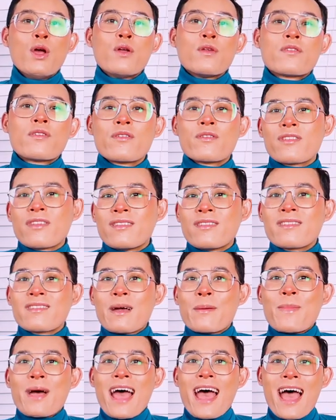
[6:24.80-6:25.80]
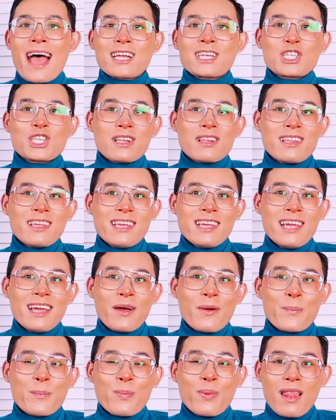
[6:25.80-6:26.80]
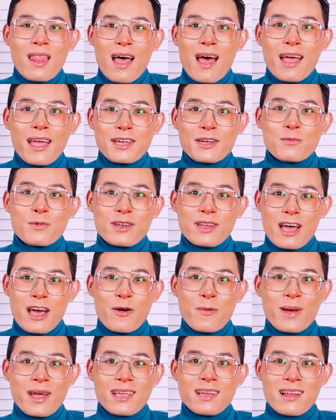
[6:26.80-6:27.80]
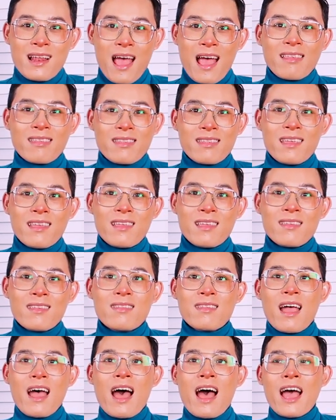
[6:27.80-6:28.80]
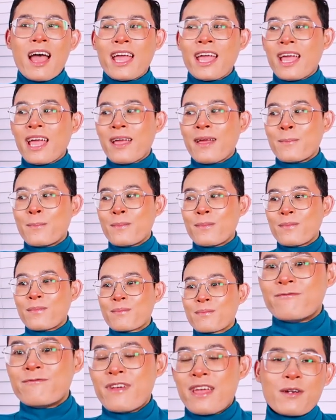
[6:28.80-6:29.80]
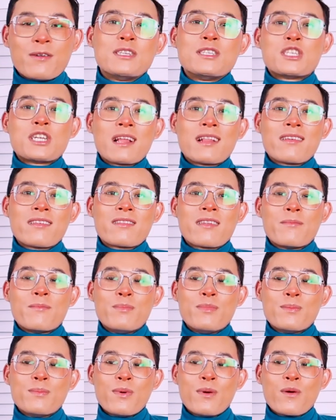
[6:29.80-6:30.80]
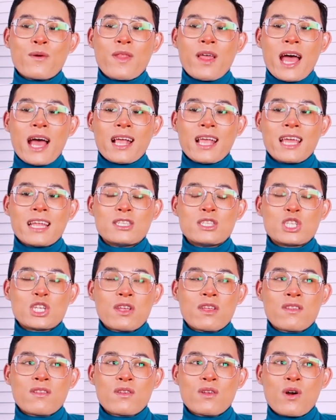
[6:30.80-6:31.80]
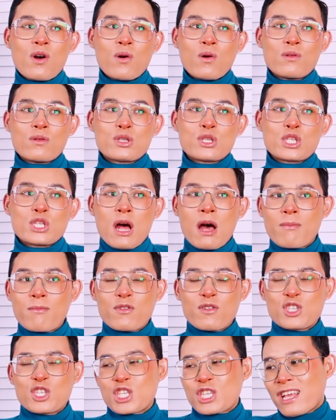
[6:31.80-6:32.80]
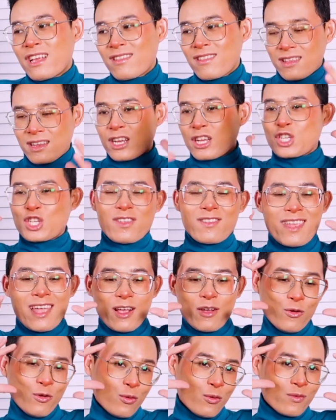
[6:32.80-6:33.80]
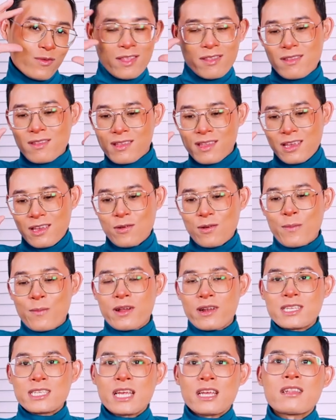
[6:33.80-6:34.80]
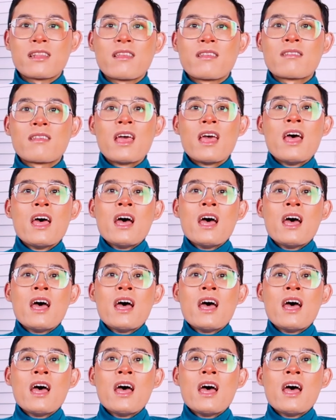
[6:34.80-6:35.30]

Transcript: So since I'm actually blind without my glasses, I'm very jealous of people that can just go shop for shades and are just like, ooh, this is cute, I want to take this.